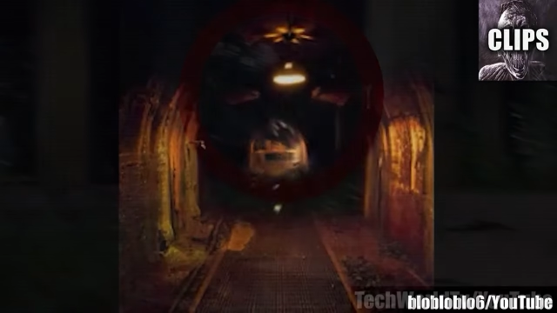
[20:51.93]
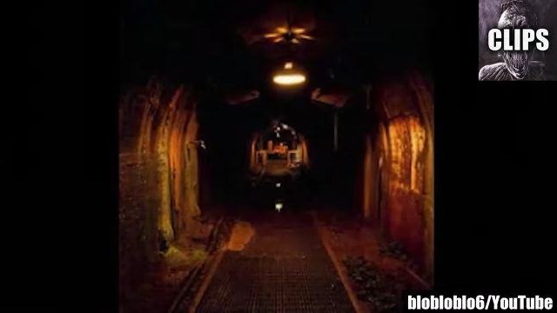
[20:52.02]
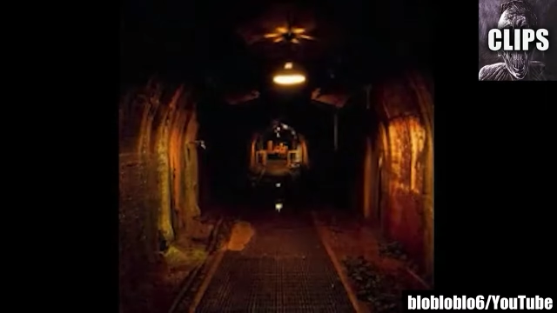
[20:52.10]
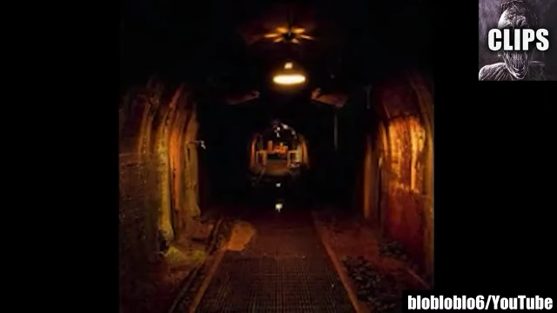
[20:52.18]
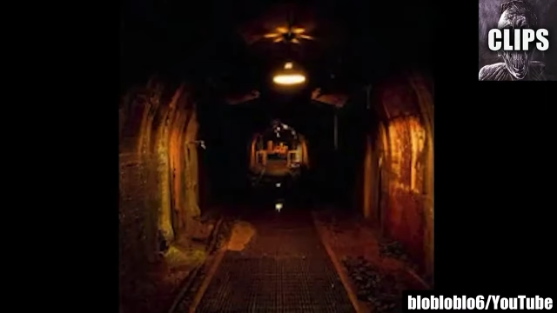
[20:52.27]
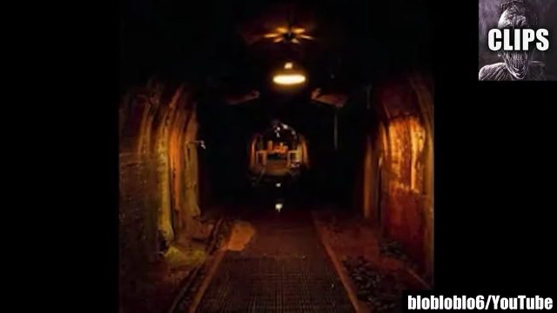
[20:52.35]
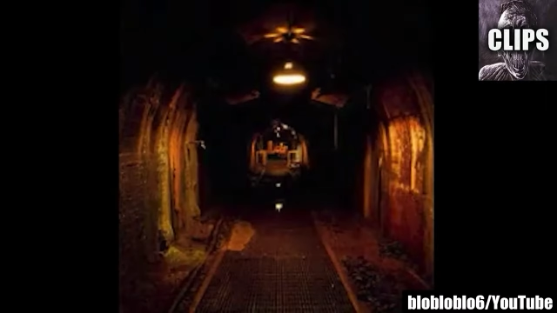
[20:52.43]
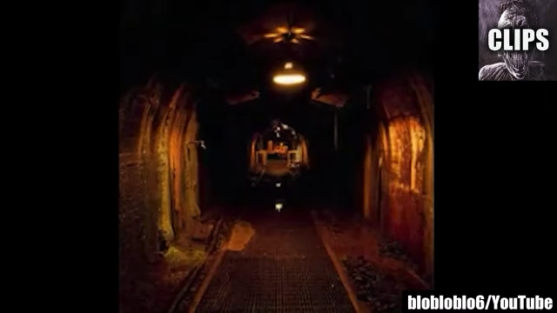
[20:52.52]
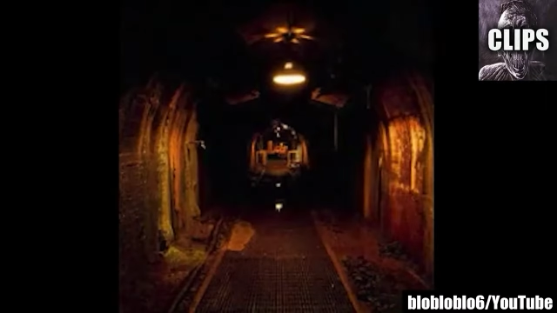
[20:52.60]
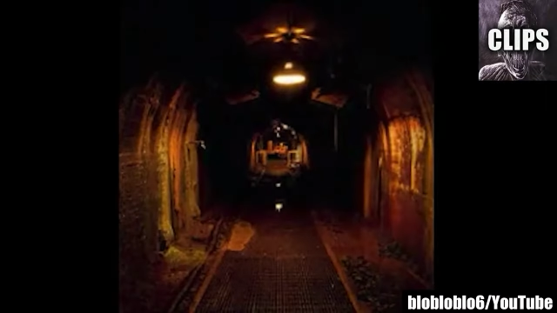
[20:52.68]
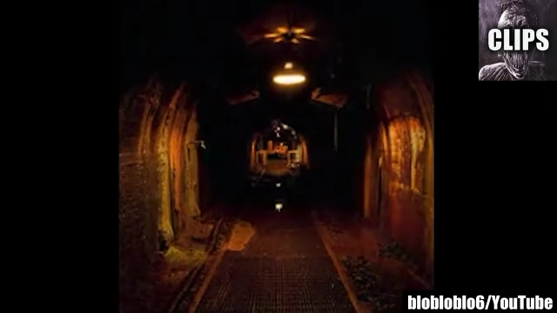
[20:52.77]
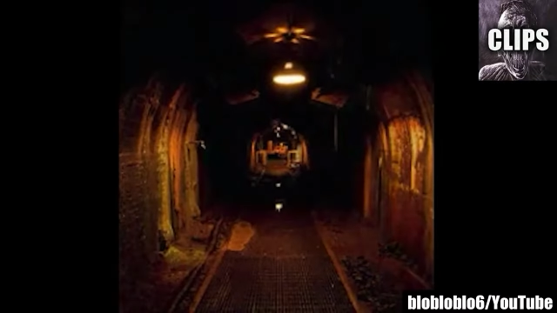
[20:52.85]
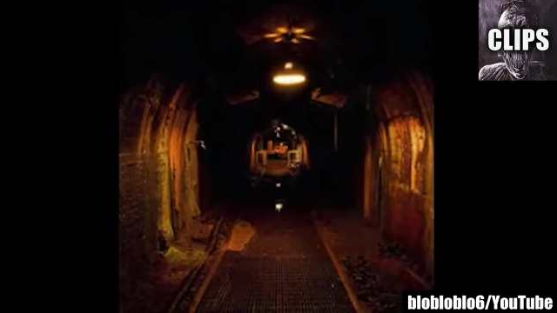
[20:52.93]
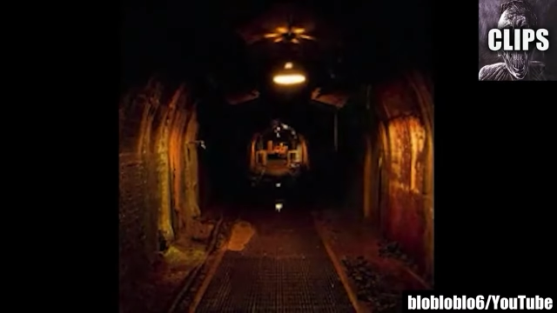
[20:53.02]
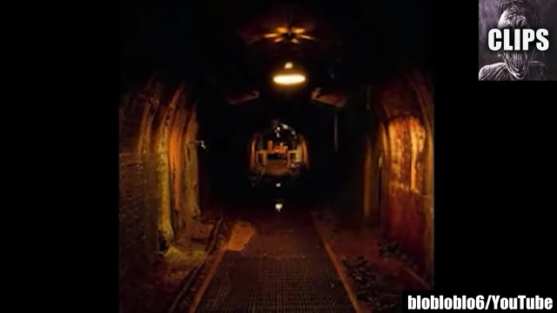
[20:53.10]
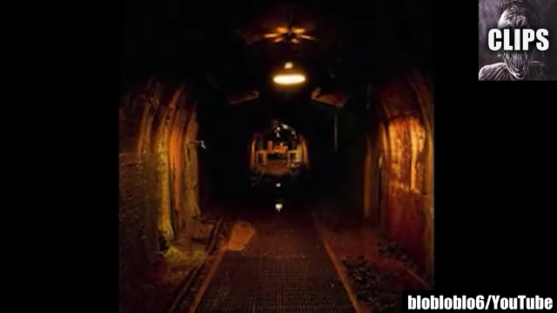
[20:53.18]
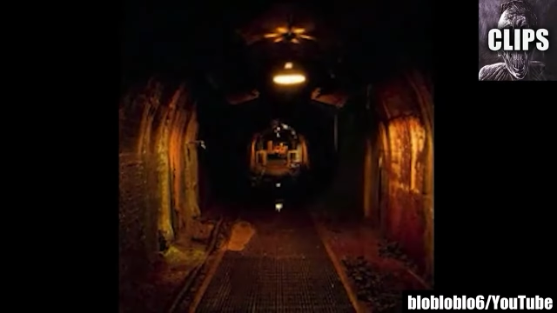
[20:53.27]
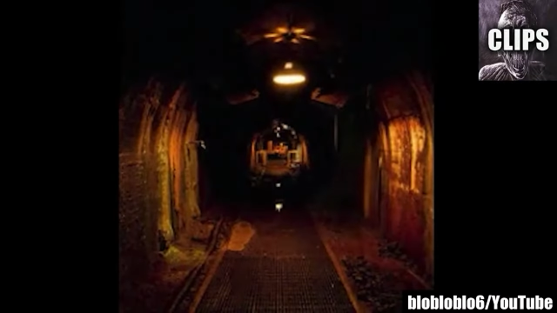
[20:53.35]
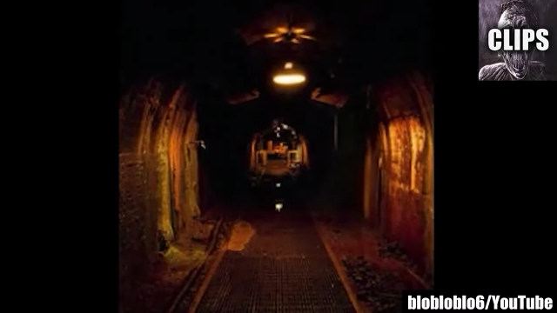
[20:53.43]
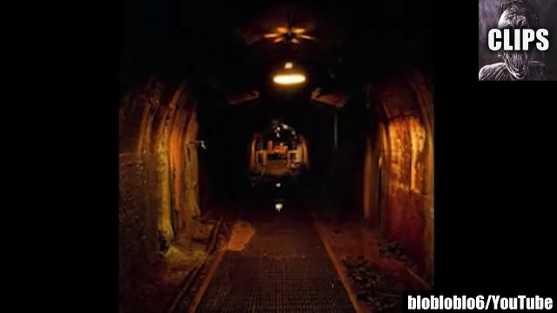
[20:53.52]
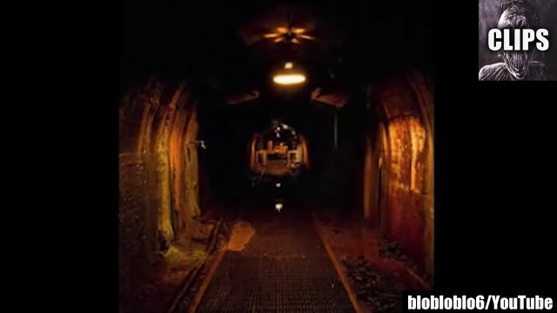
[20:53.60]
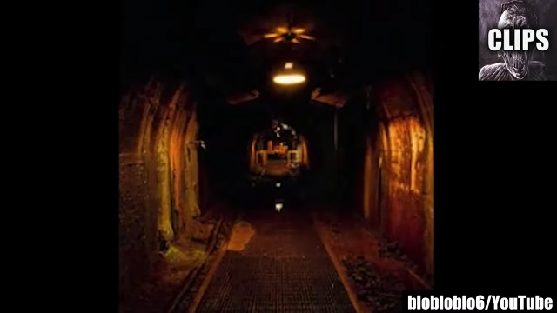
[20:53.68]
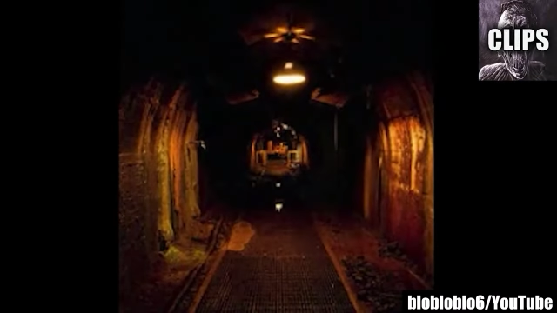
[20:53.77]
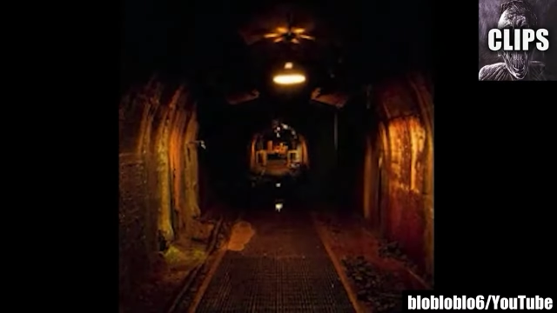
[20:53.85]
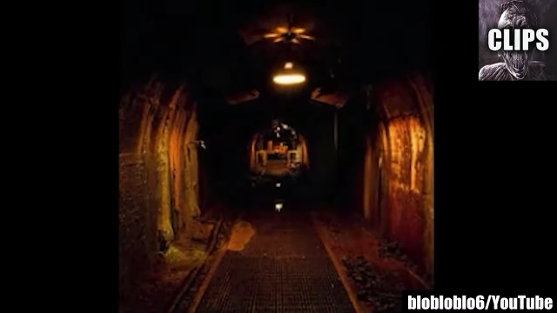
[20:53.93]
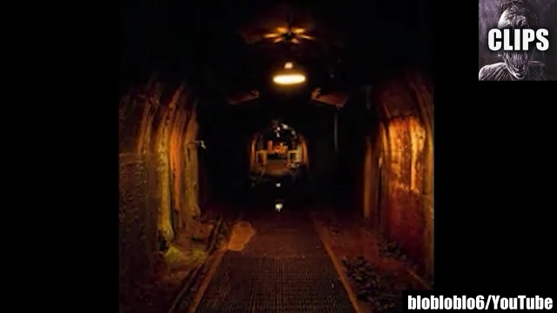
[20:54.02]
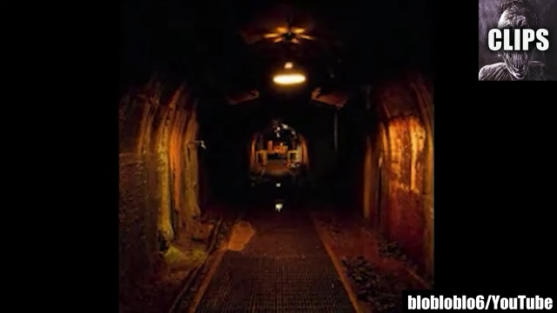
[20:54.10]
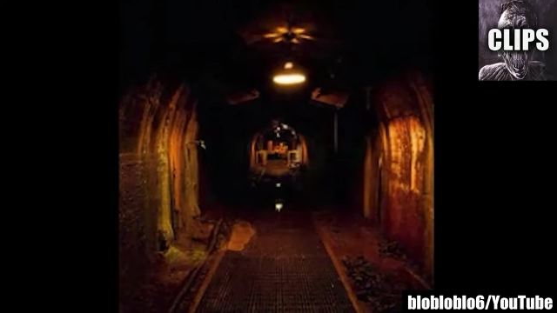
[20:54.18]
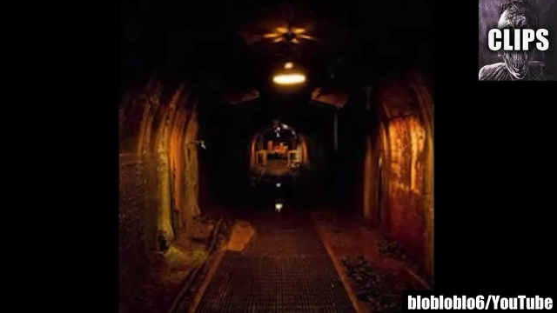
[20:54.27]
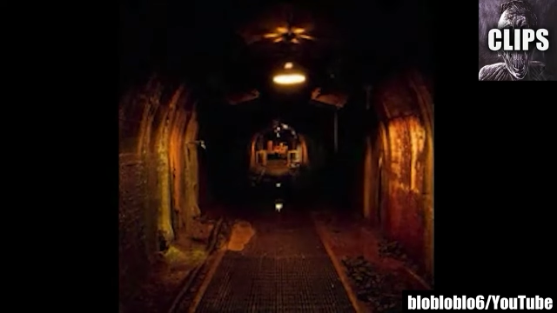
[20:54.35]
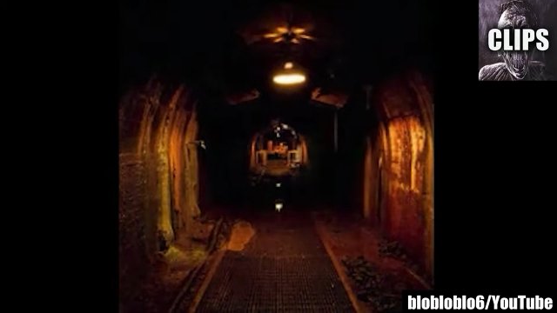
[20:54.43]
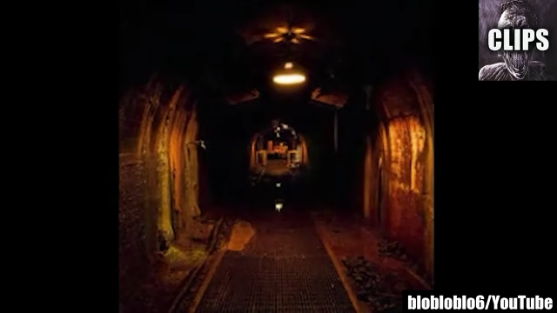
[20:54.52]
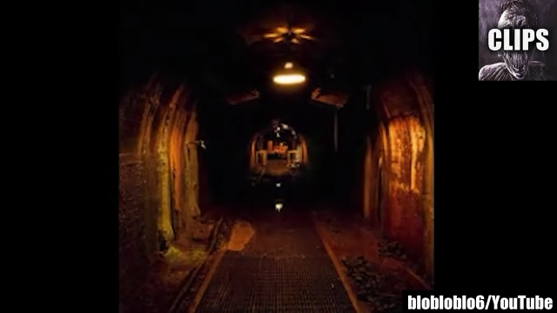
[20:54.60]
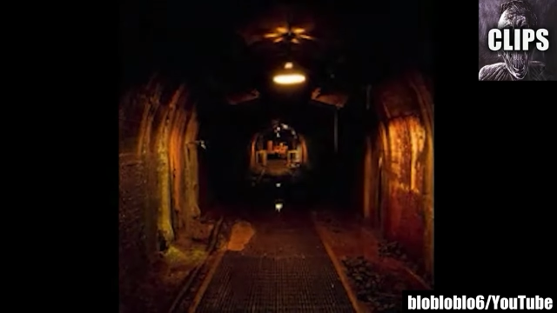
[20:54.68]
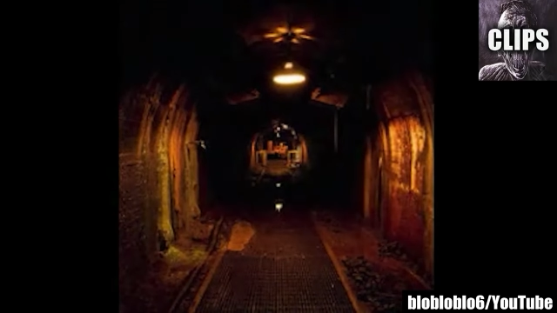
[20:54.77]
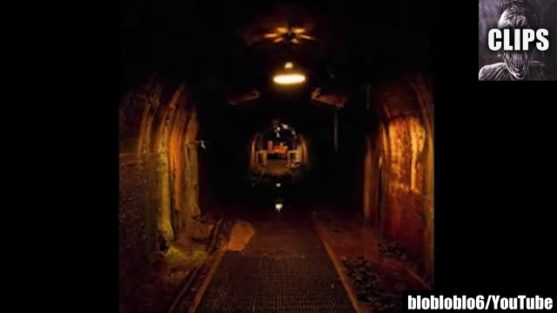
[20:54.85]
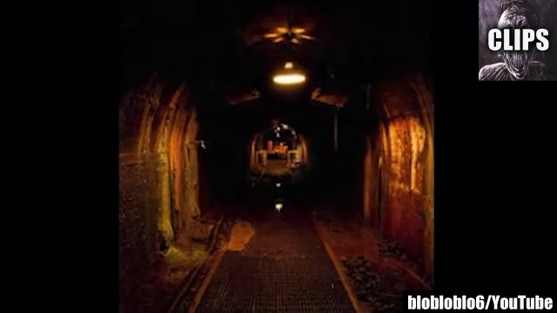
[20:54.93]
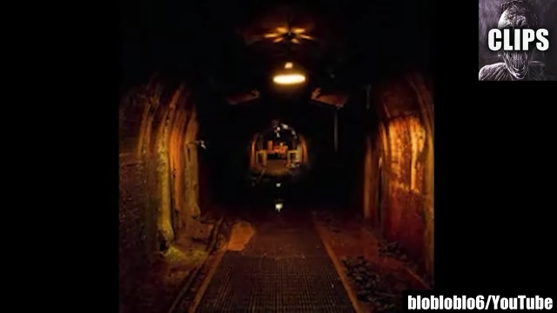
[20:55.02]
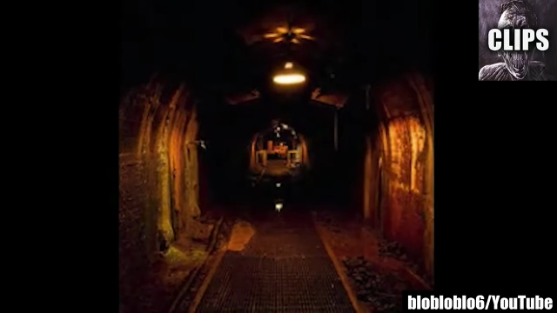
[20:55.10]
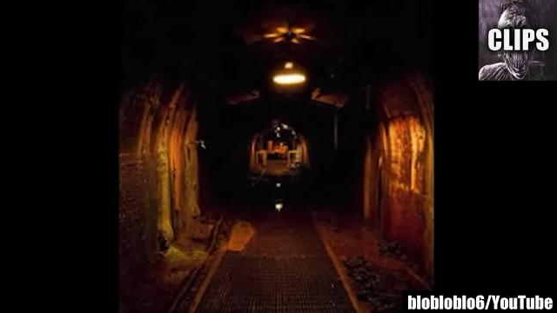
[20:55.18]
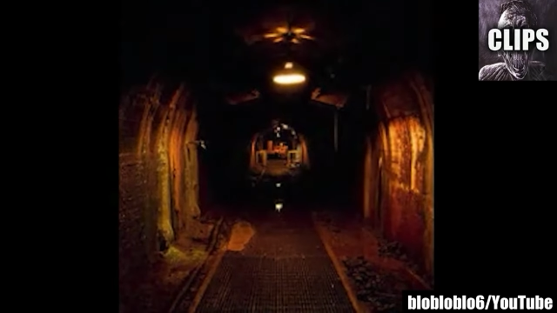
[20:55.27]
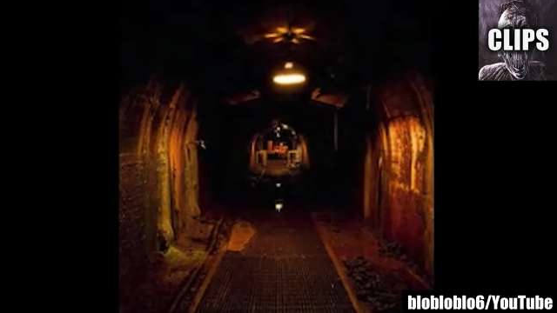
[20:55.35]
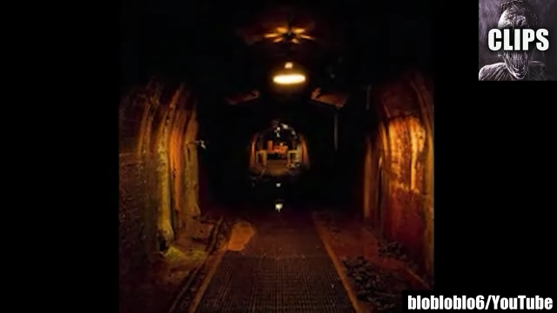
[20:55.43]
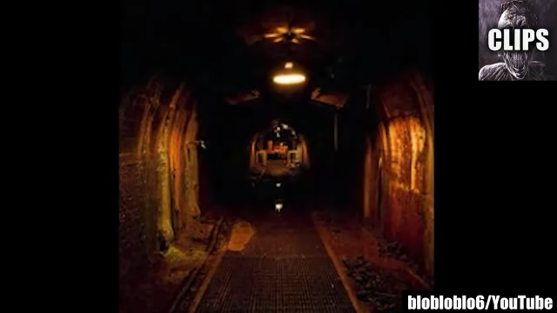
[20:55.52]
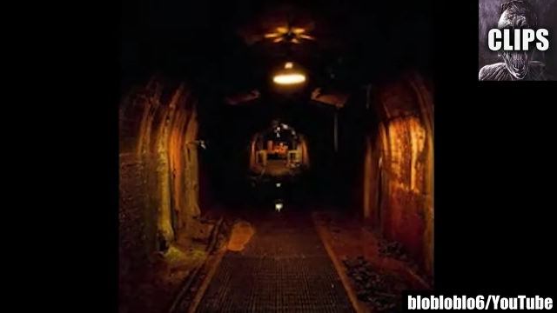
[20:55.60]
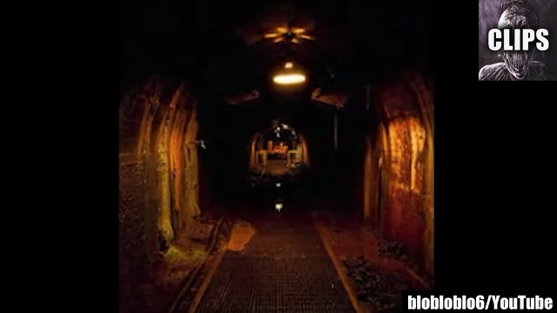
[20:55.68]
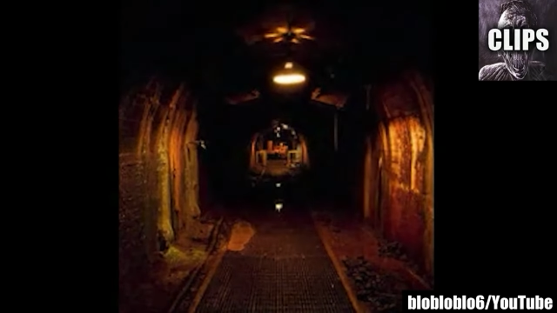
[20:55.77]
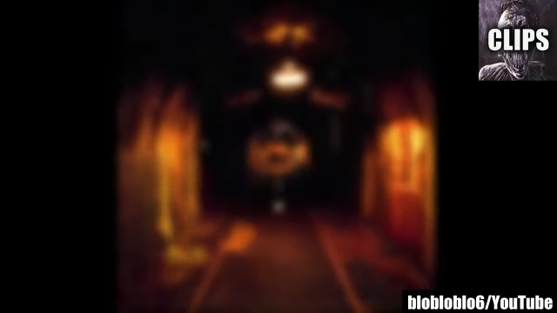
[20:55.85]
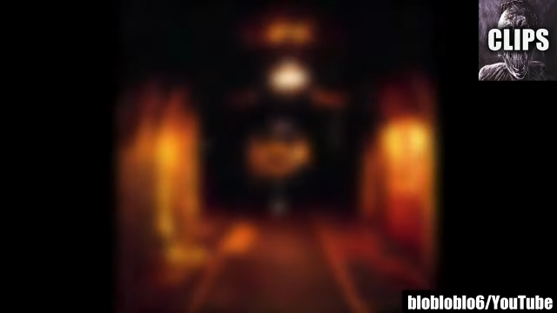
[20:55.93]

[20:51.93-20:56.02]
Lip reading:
[unreadable: no face in view]